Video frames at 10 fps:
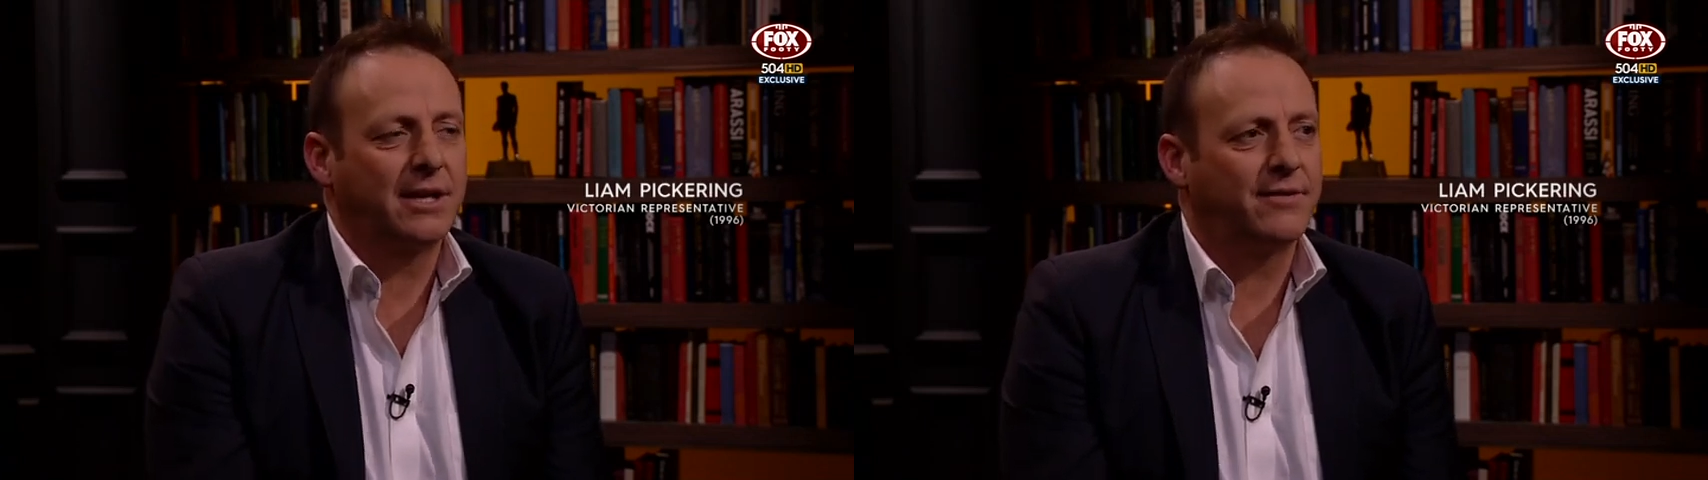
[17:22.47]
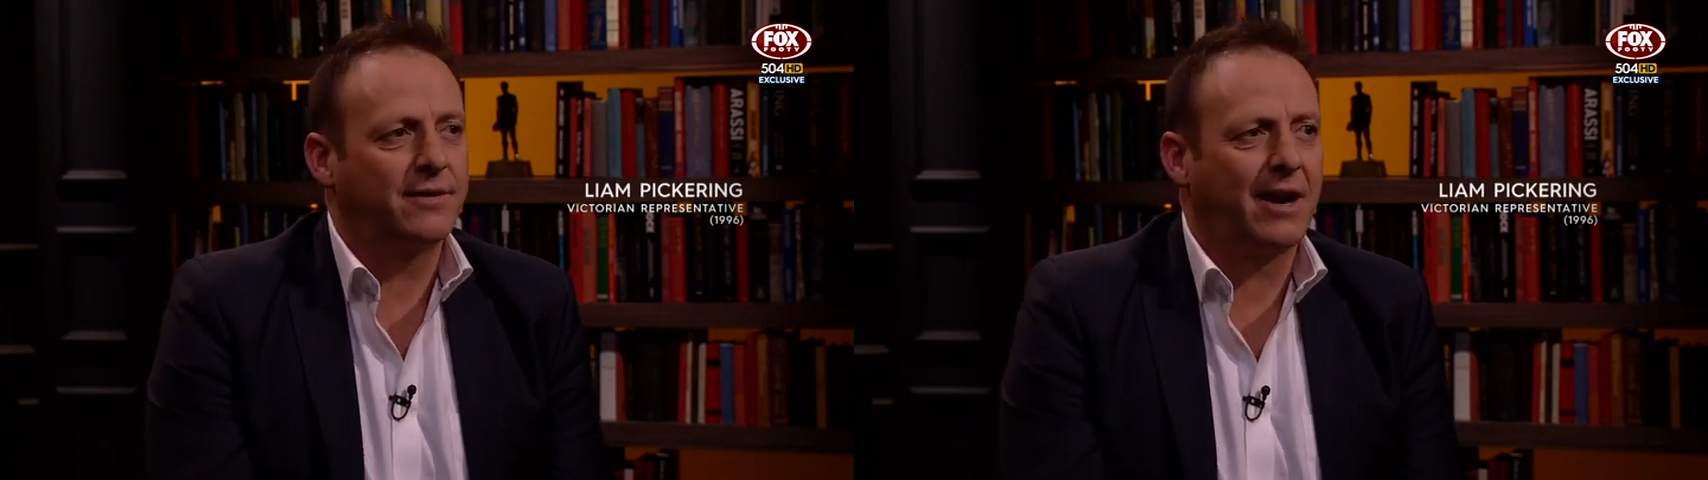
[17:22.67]

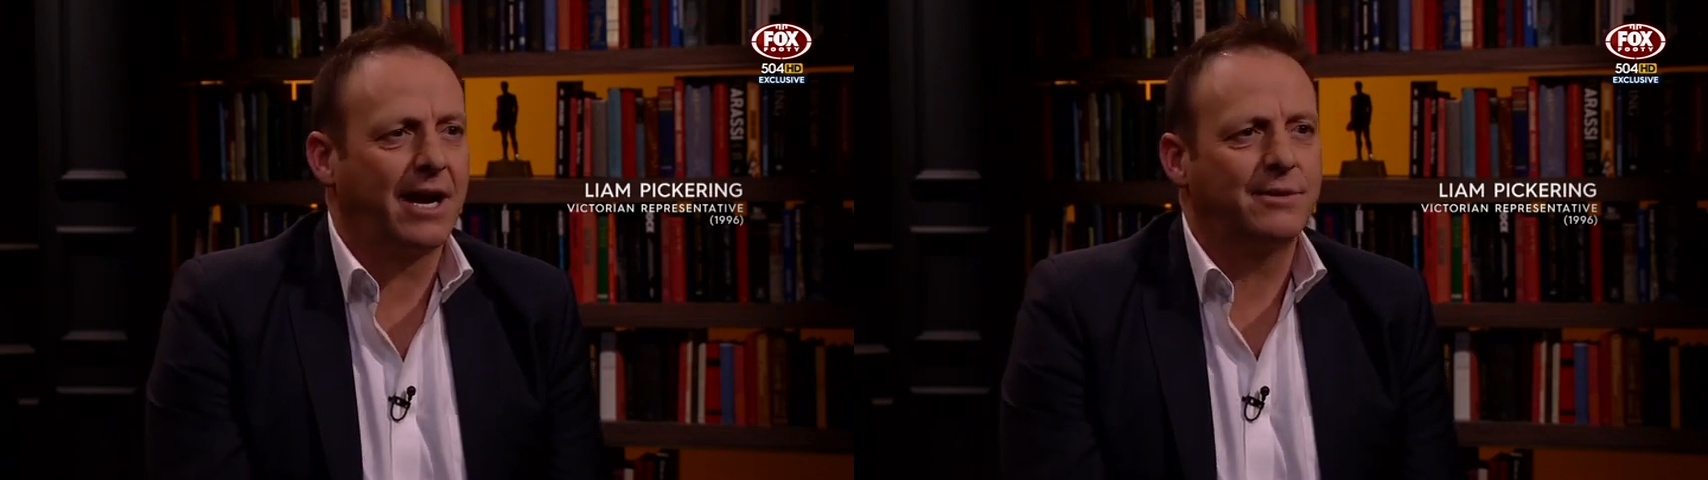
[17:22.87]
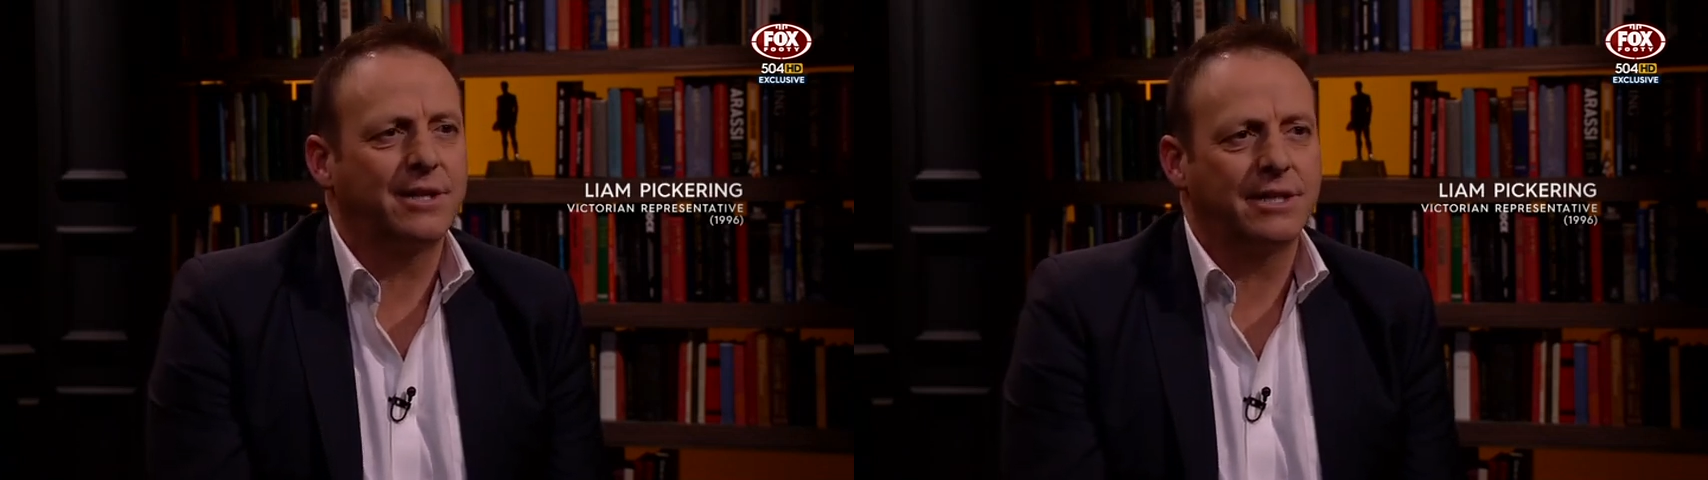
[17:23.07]
Steve
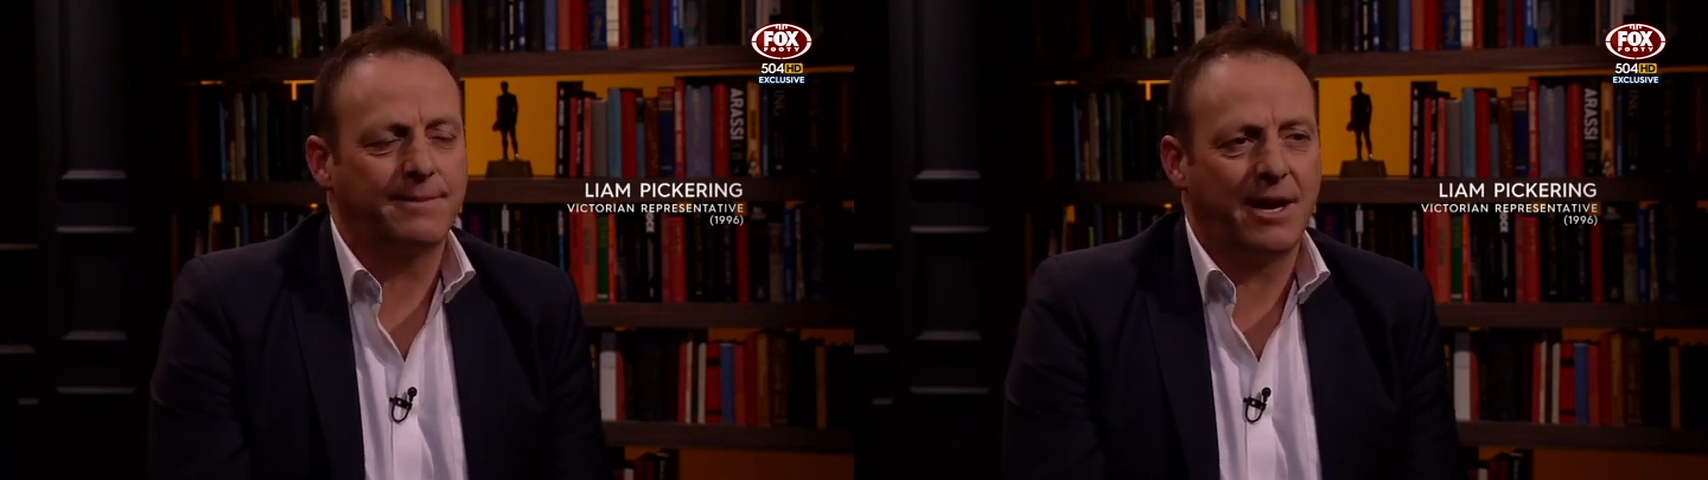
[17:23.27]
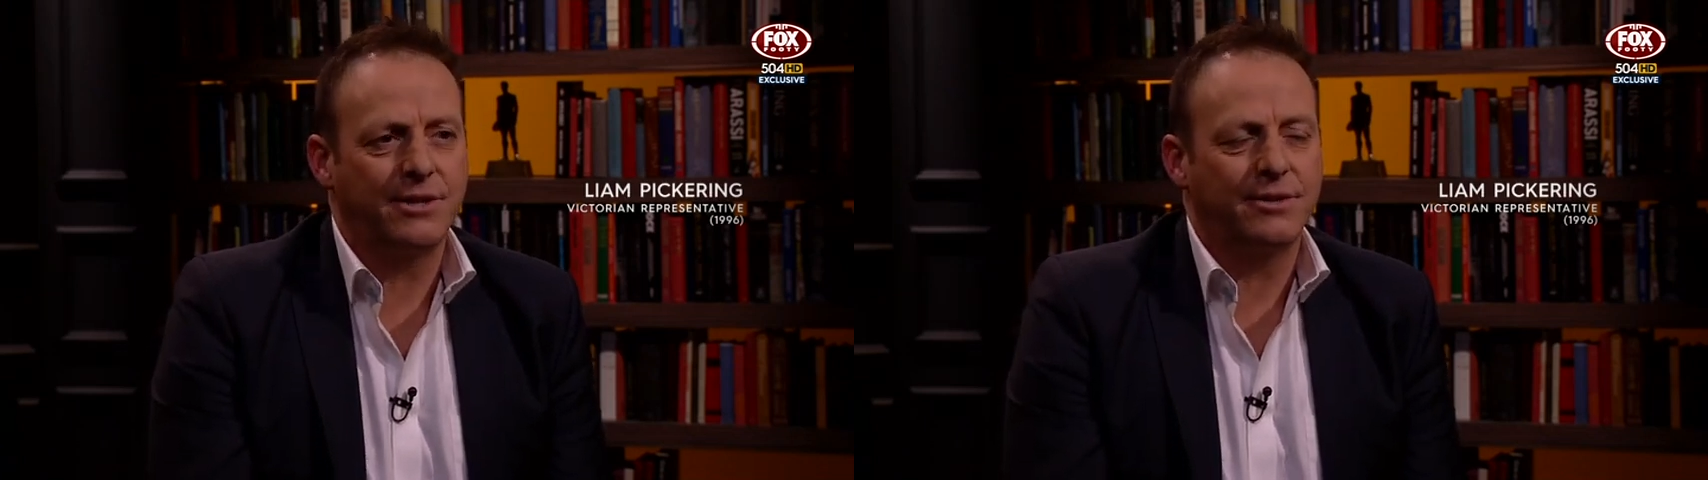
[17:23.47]
Silvani was the
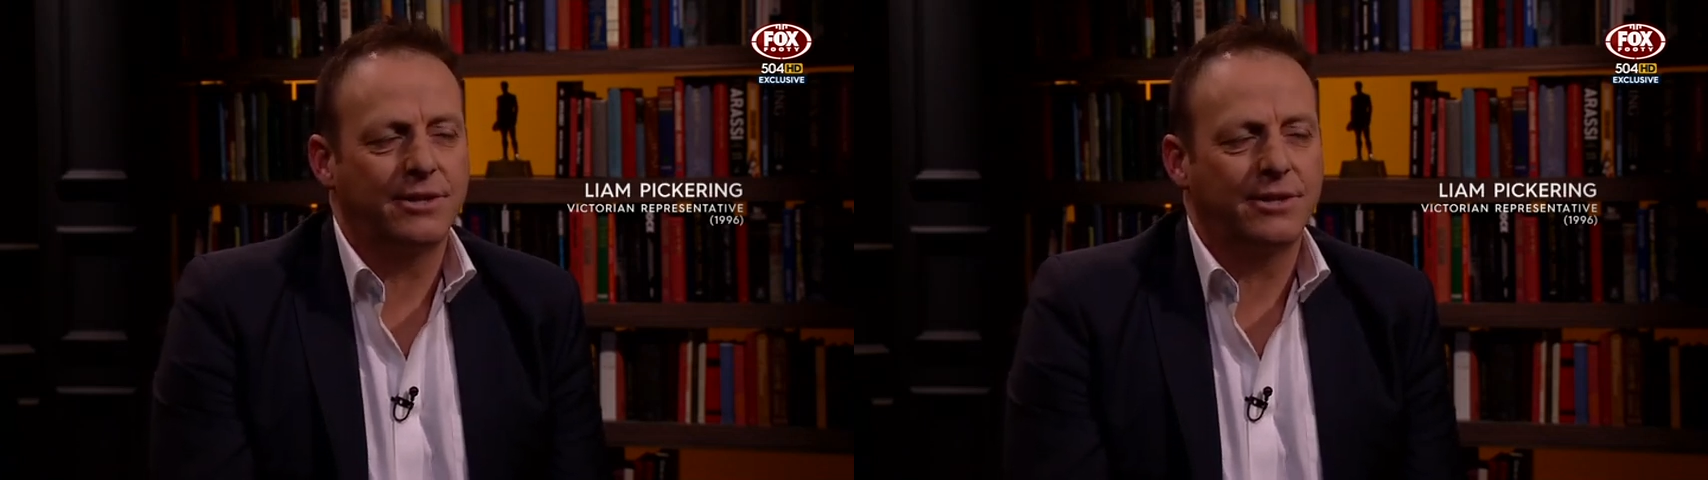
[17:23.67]
list manager